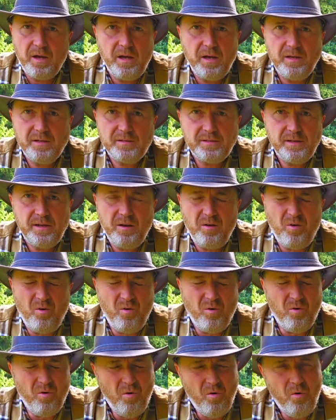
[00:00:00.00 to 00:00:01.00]
It's an
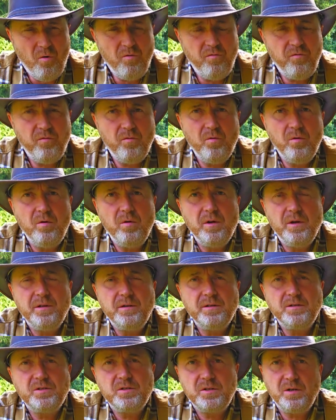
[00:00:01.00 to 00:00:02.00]
awful and
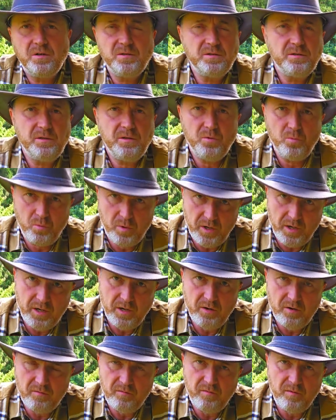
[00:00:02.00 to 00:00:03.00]
disgusting way
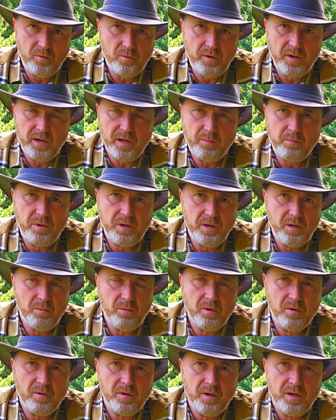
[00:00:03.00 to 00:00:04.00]
of looking at
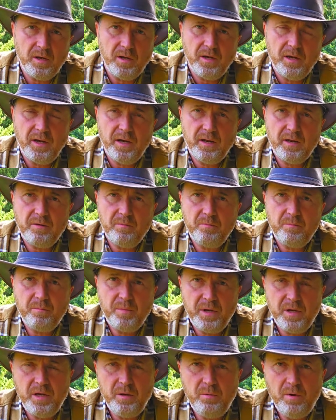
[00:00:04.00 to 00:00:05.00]
people. And
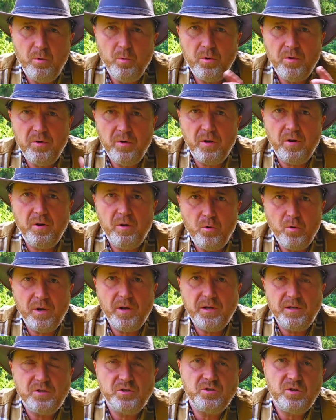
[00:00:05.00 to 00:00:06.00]
people would not look
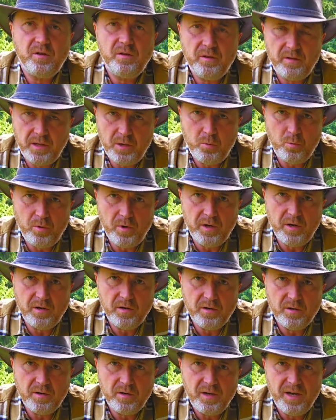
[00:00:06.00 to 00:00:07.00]
at each other that way.
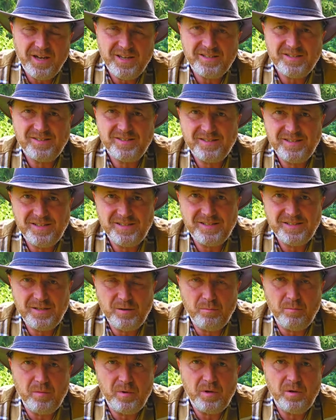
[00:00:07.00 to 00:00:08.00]
A
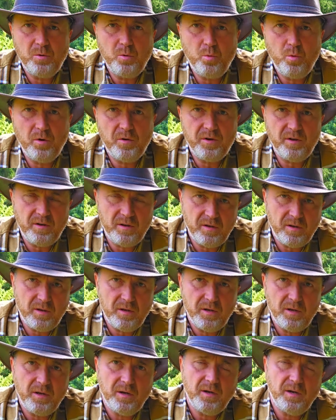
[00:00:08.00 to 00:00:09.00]
system would.
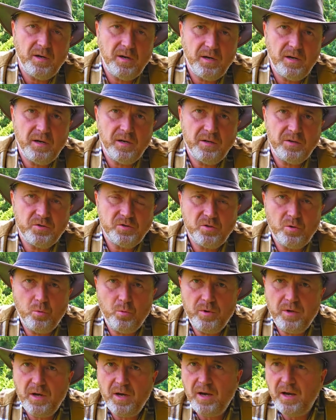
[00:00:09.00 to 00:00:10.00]
So
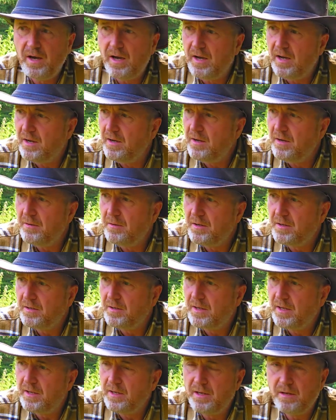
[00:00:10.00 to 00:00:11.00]
we are
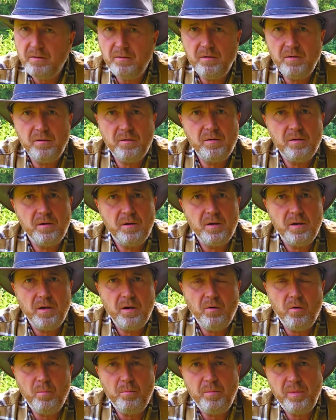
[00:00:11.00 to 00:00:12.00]
getting
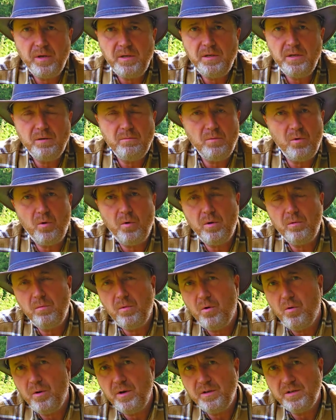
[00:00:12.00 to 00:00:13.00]
or being more and more